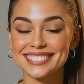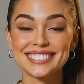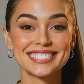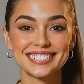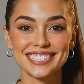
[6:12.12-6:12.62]
this
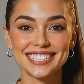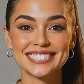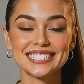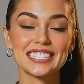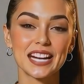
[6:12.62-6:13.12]
is
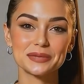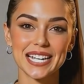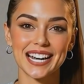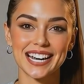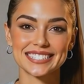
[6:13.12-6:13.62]
Celine, Sam's
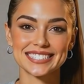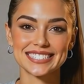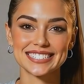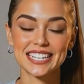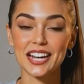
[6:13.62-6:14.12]
AI
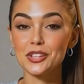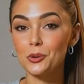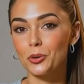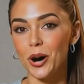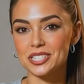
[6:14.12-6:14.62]
assistant, and you
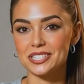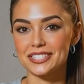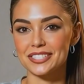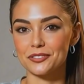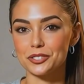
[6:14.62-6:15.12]
are watching the
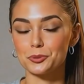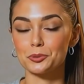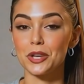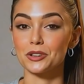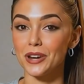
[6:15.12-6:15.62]
difference
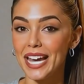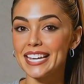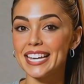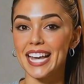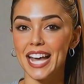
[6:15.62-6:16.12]
between
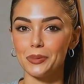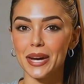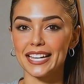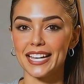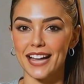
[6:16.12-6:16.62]
creating and
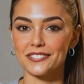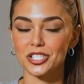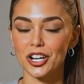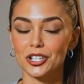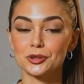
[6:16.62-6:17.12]
animating an
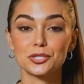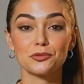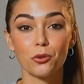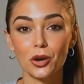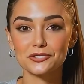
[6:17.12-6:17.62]
avatar using
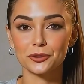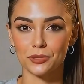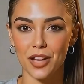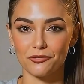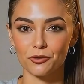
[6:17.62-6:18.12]
four different
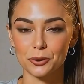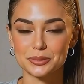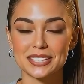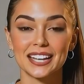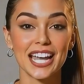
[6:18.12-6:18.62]

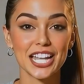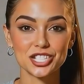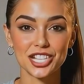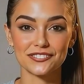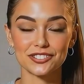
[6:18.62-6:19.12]
platforms
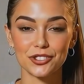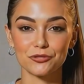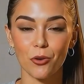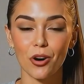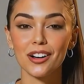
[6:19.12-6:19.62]
Heygen Avatar
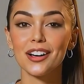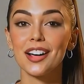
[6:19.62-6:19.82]
4.